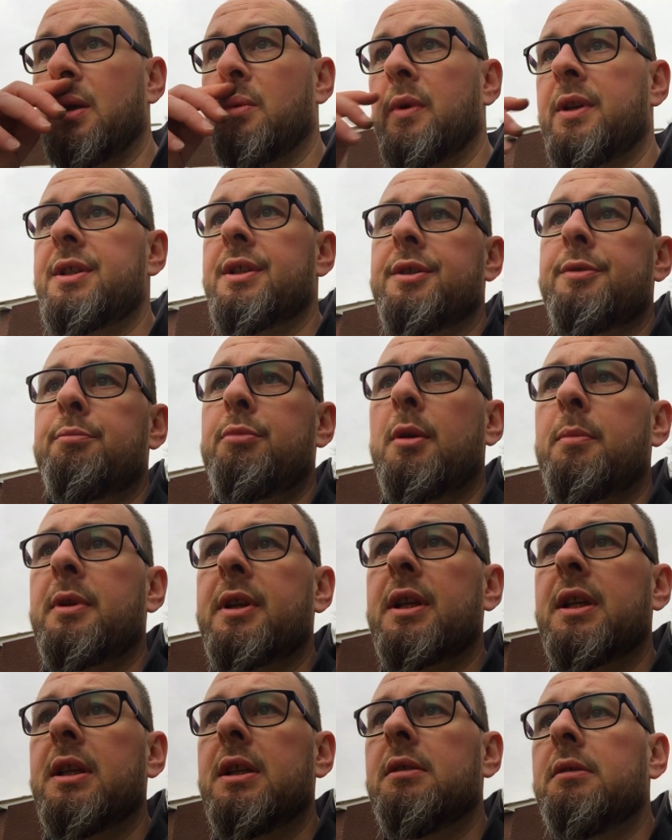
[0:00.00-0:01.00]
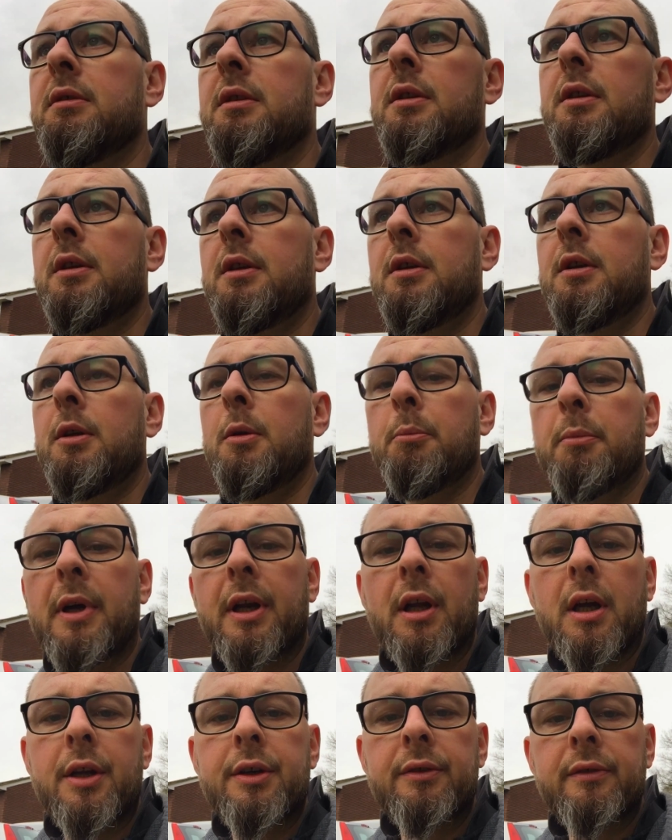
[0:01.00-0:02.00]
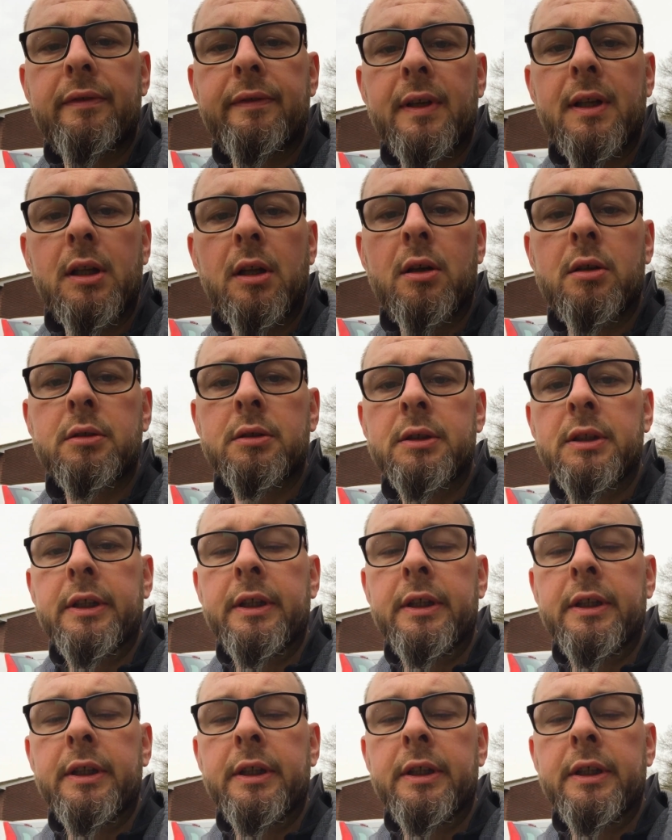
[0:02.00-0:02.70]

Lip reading: which is probably about 100 feet long.